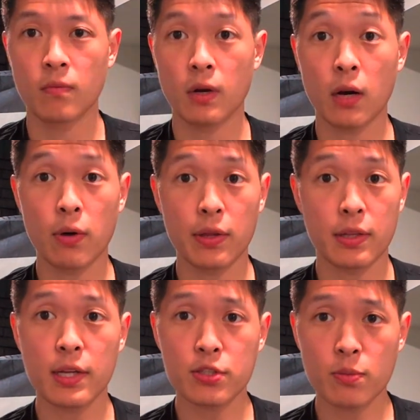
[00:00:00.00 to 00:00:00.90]
All right, and the
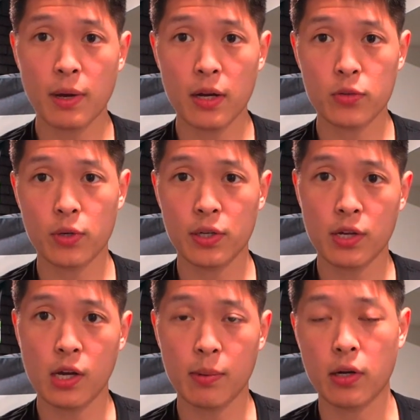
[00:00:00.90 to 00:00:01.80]
last two paddles we're going to
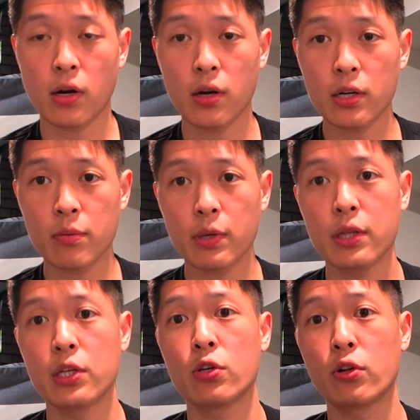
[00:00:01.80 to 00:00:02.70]
talk about are going to be
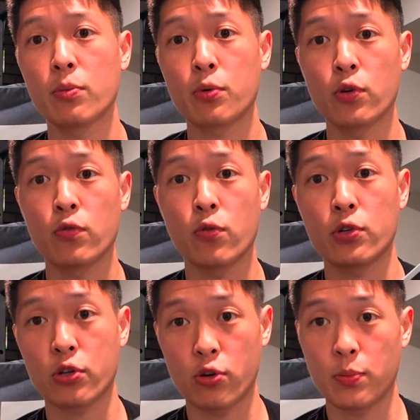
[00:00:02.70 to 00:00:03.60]
the Joola Pro 4
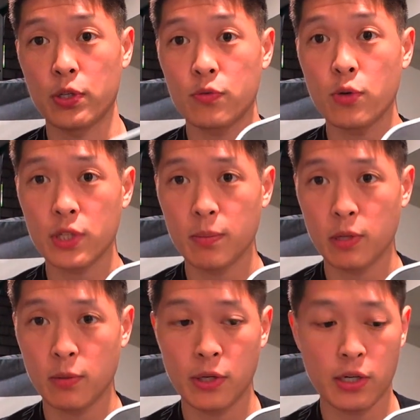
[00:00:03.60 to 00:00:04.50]
Scorpeus
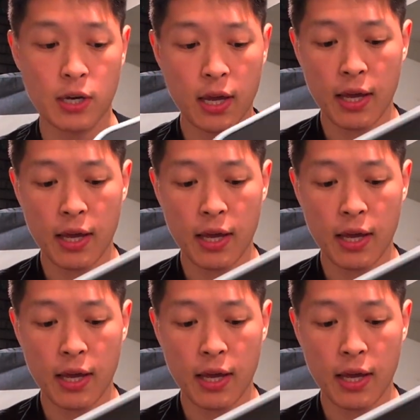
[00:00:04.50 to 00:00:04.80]
14mm